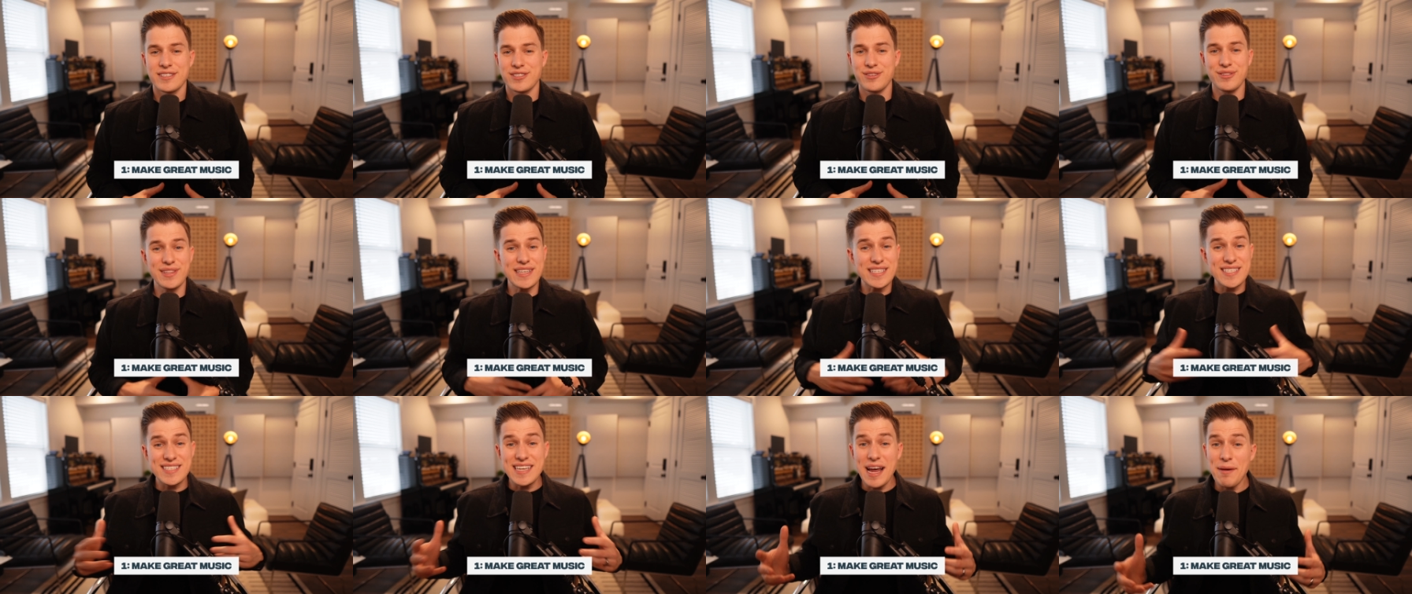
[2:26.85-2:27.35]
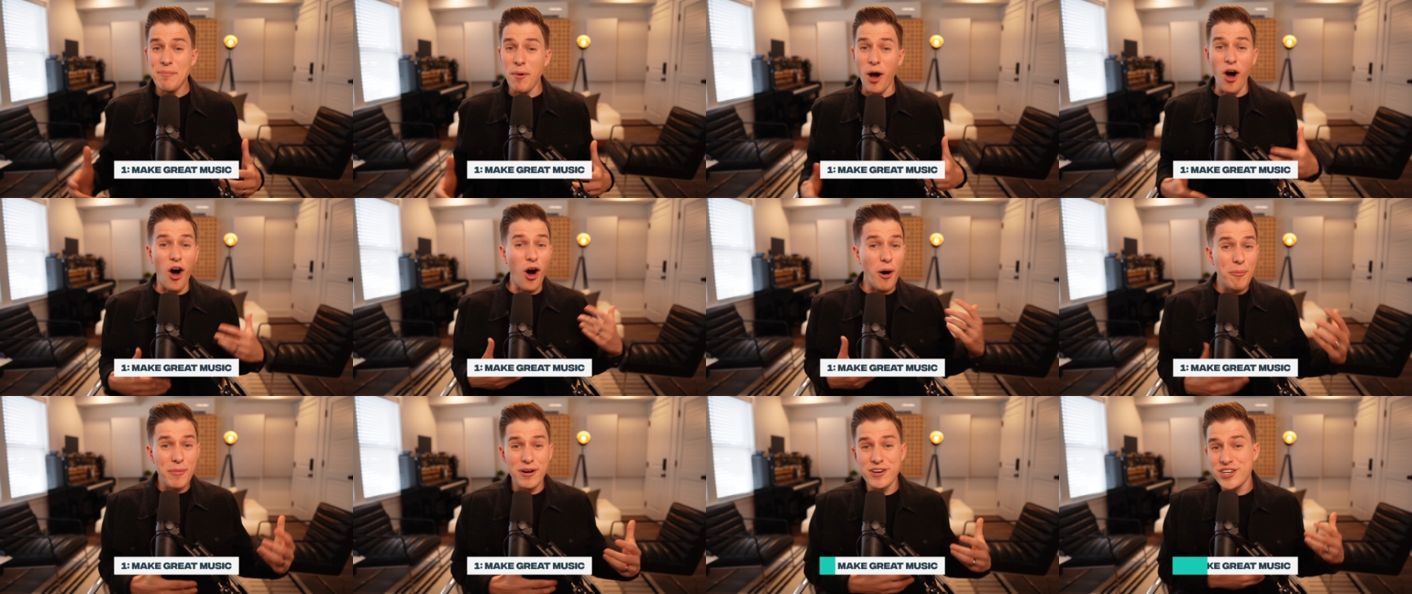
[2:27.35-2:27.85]
So this step
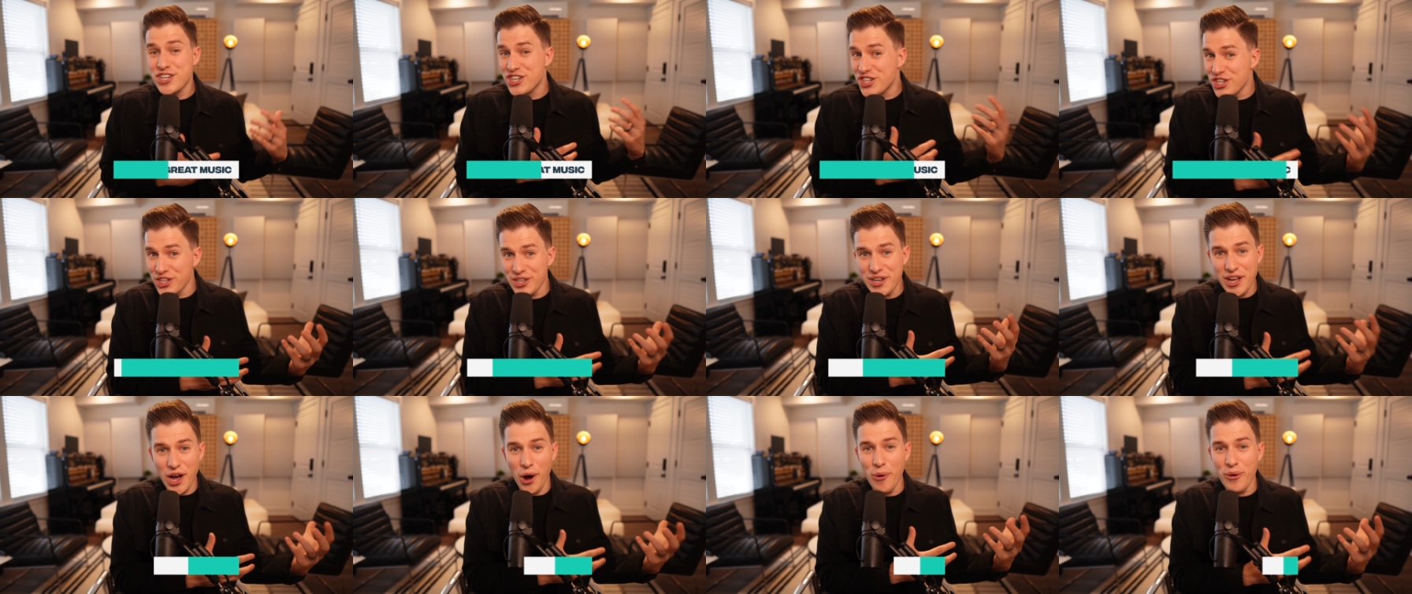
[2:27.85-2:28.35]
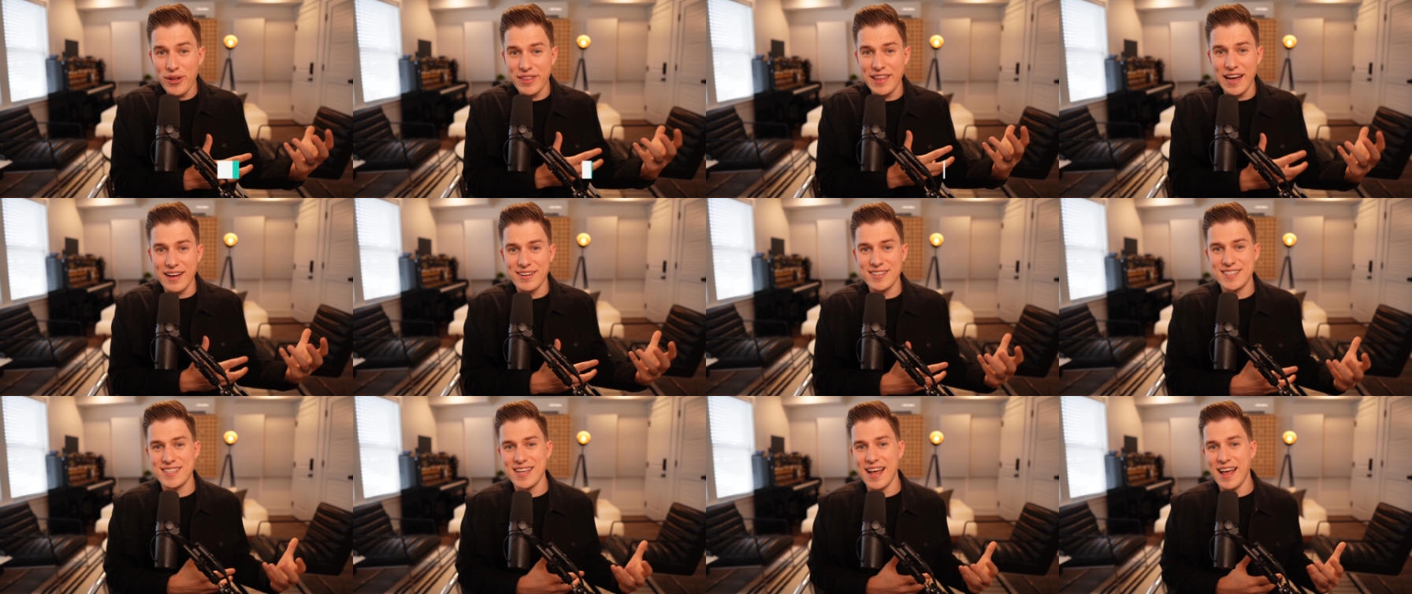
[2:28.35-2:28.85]
almost should go
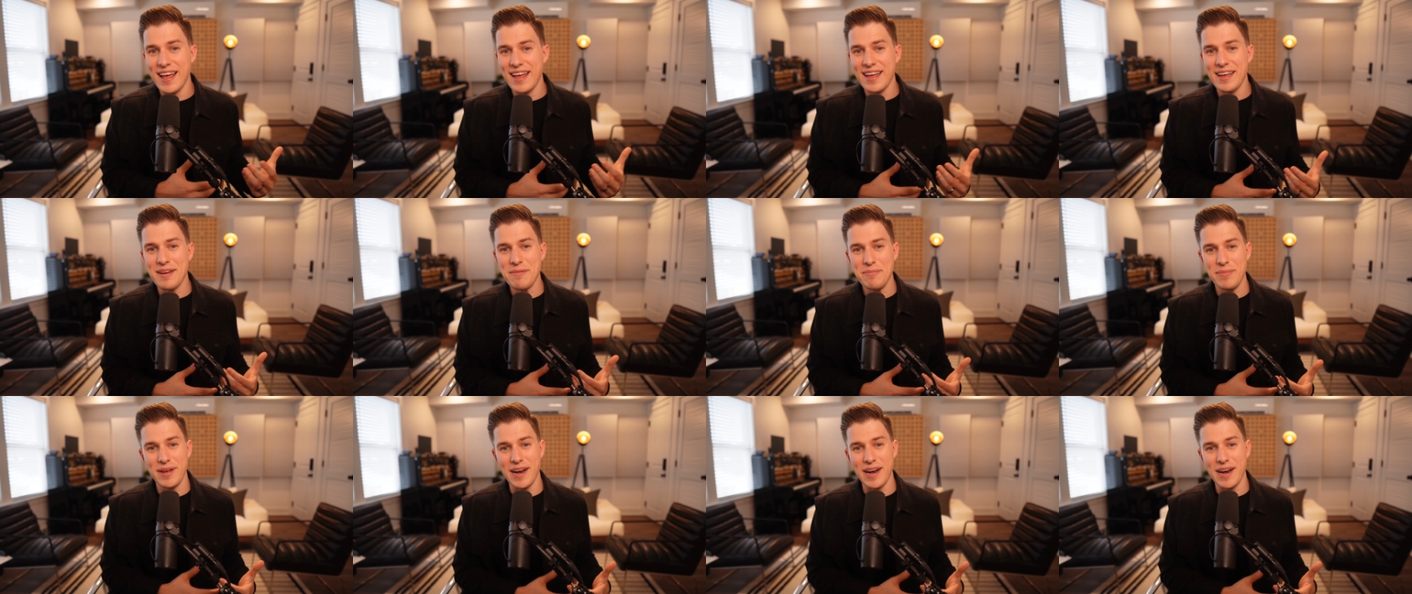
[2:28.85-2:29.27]
without saying,